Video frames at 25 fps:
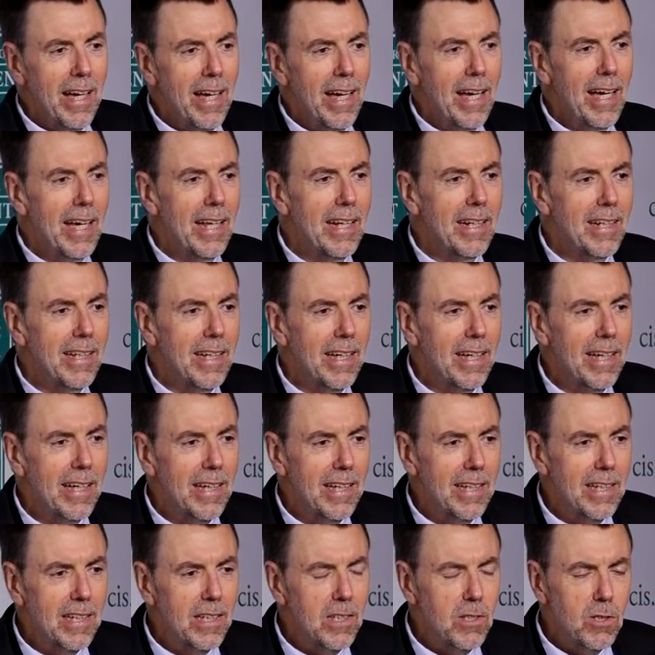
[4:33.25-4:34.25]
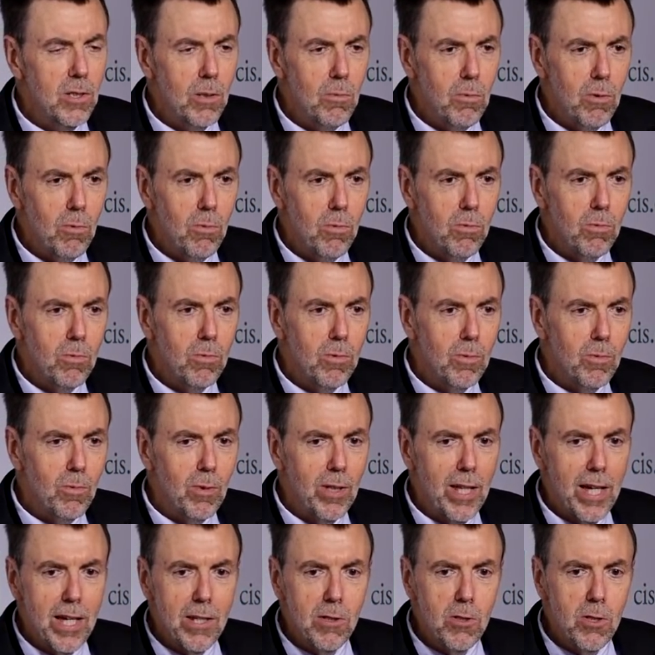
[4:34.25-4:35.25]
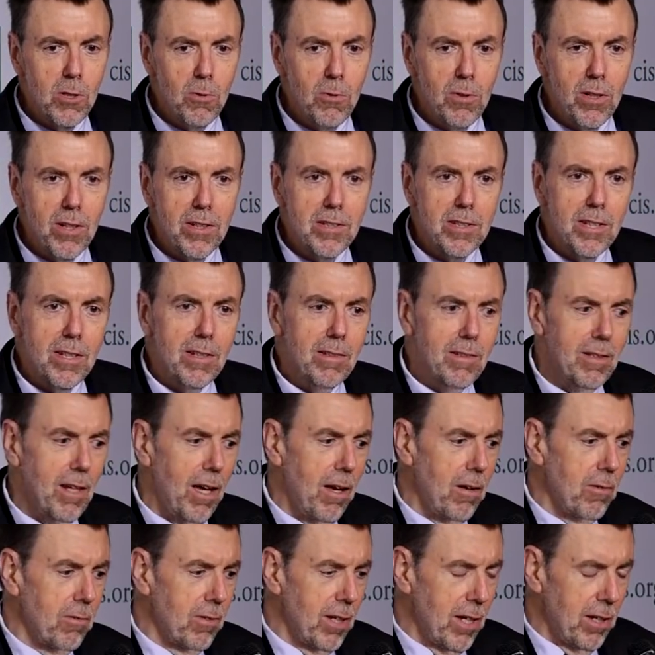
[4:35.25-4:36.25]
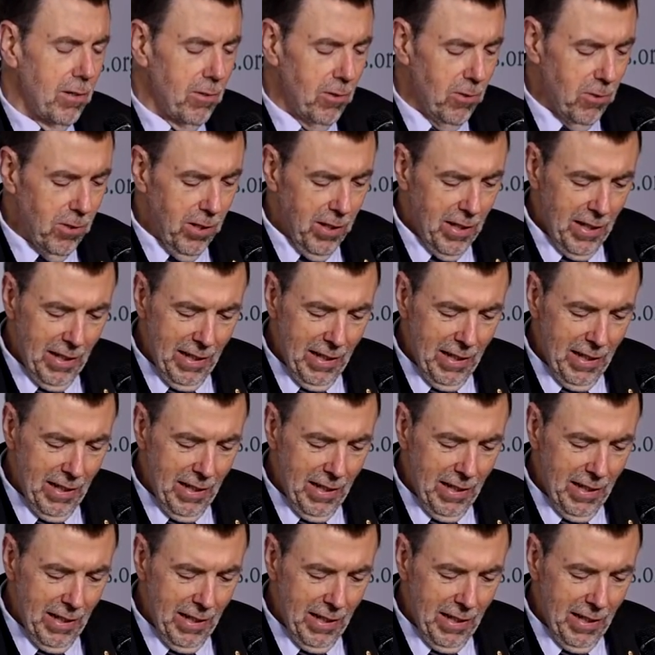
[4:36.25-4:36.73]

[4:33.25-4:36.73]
And he said, well, aren't you? And I said, no, look,